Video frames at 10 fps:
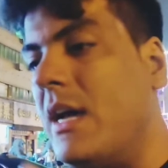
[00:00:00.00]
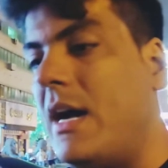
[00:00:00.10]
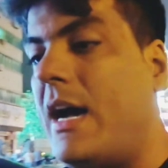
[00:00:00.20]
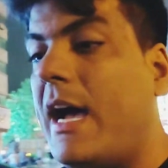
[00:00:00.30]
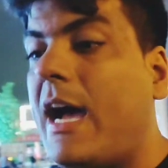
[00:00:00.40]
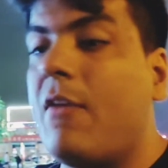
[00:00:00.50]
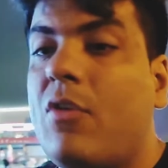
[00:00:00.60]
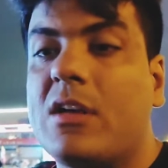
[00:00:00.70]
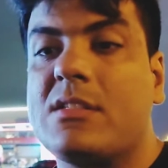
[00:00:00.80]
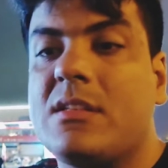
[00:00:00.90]
uh, I, I,
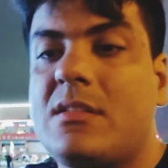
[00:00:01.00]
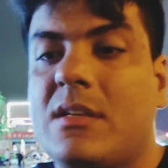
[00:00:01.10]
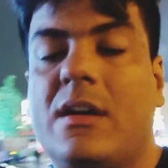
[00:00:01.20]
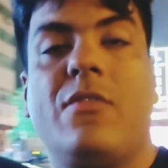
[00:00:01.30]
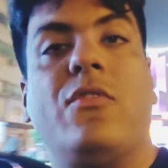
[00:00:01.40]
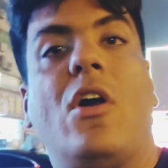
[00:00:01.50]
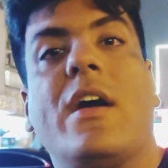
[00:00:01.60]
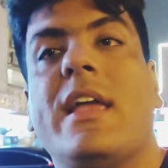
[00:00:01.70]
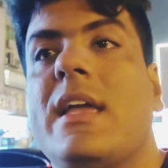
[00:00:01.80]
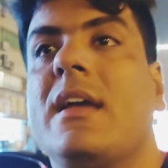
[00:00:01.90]
wasn't uh,
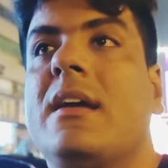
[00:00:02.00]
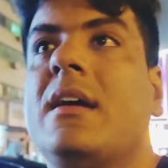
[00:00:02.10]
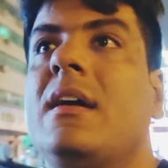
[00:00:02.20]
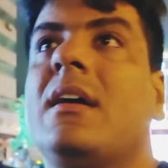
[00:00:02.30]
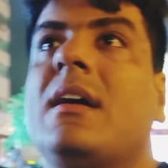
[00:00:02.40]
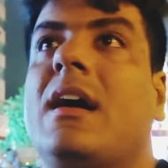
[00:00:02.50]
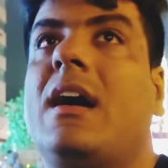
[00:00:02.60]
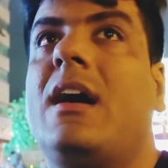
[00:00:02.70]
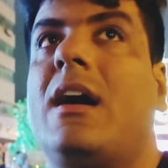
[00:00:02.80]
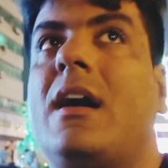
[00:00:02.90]
vlogging
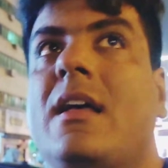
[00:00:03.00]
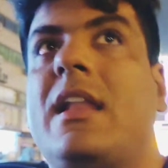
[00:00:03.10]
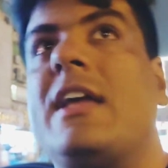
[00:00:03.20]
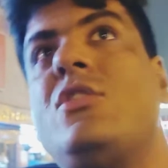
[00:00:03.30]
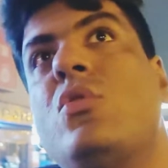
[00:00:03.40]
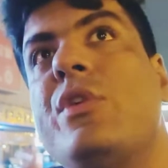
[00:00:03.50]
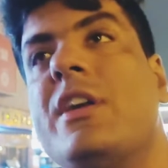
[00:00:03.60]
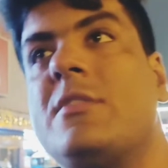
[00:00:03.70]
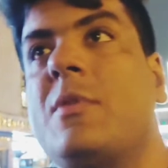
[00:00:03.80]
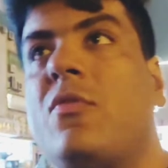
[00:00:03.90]
uh, like two
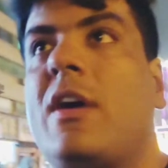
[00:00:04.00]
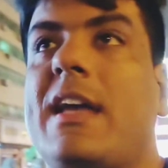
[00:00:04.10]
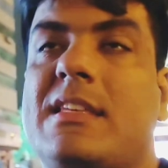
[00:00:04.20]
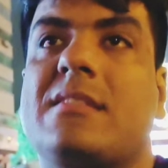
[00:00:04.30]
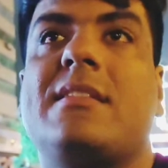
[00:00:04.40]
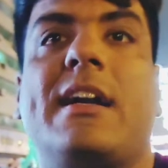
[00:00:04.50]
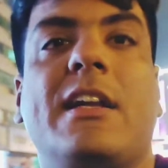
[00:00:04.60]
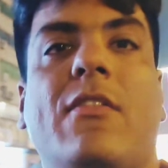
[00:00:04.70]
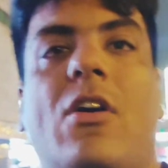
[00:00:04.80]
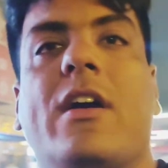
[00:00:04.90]
years before I just
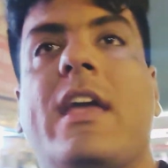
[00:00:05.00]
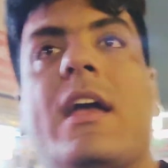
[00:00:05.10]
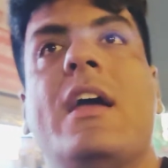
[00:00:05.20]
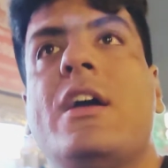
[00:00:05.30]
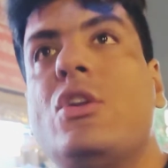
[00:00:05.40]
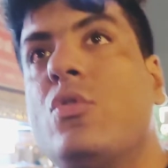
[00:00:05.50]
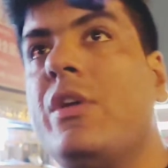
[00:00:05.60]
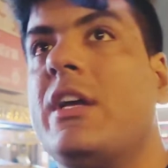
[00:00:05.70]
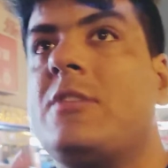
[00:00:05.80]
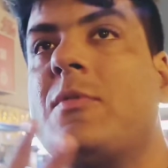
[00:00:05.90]
started vlogging. Two
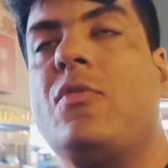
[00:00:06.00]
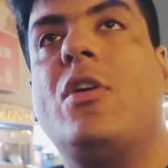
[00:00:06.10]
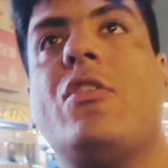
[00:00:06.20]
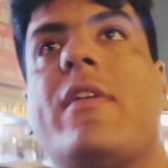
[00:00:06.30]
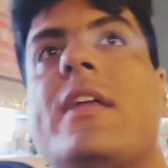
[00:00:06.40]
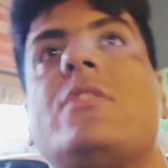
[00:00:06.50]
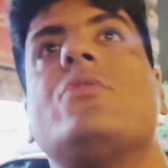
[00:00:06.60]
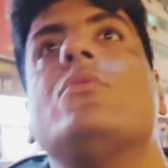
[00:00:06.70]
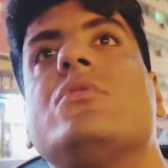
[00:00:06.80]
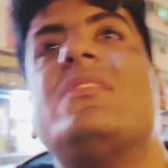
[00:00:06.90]
years before we went
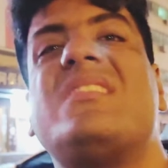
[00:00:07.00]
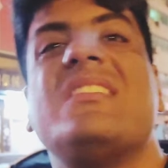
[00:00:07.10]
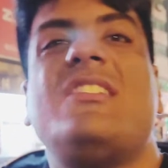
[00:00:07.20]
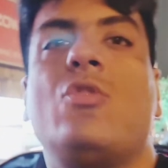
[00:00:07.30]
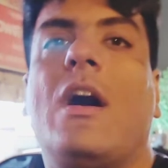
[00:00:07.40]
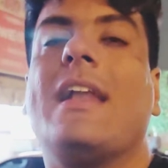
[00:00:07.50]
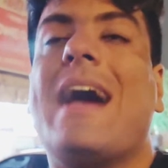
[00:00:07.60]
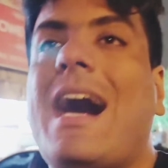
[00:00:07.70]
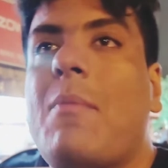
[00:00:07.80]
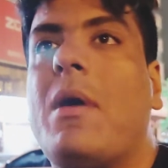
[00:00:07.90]
to Sichuan,
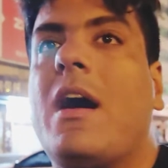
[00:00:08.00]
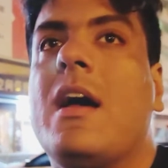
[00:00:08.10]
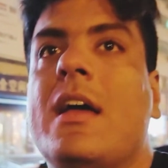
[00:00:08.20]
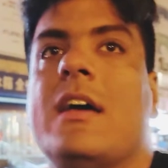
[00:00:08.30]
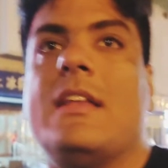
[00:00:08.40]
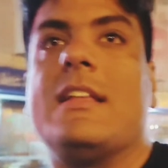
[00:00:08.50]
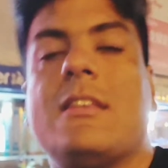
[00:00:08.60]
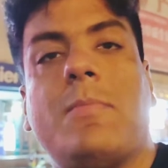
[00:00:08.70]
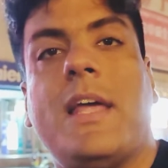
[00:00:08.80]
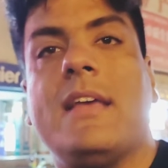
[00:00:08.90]
Aba. That's
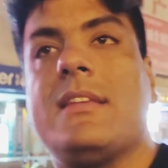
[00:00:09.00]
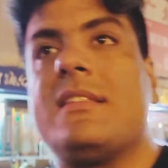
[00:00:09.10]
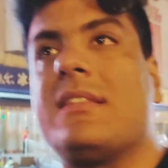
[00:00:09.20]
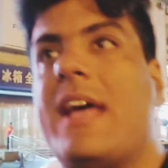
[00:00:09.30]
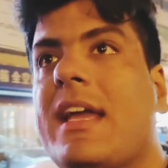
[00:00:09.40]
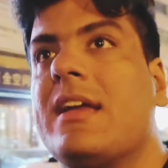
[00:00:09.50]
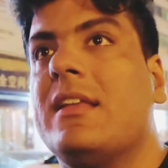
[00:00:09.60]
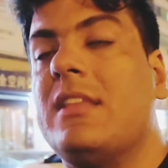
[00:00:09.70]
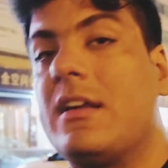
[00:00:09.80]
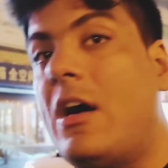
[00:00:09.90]
a place, it's like
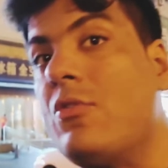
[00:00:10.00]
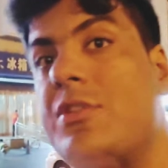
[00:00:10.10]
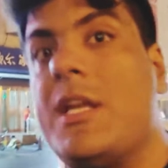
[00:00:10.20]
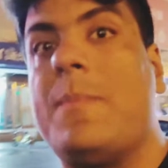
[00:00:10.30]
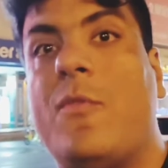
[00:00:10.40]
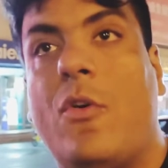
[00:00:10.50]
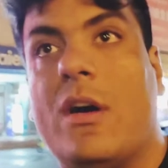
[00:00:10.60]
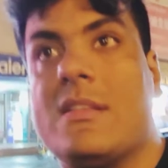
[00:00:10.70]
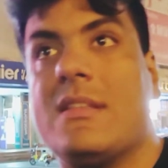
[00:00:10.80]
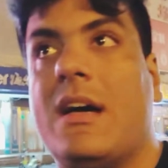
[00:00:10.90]
uh, the round trip
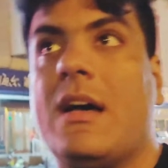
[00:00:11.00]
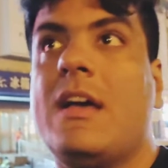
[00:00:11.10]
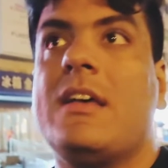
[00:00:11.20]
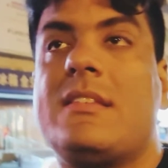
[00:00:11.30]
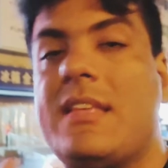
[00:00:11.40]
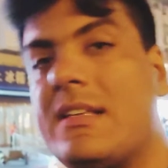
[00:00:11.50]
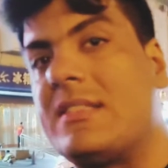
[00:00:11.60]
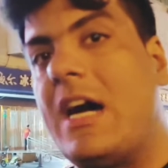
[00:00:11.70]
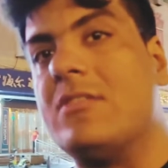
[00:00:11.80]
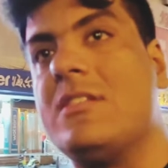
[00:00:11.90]
was uh,
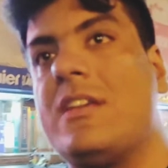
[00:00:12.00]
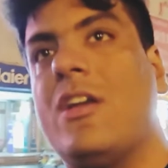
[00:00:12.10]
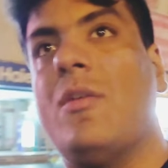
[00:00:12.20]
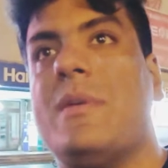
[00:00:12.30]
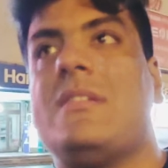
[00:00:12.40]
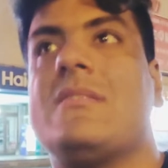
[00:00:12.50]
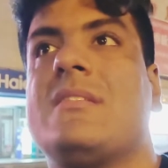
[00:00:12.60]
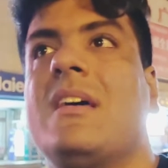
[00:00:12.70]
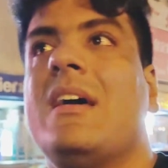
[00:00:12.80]
6,000 kilometers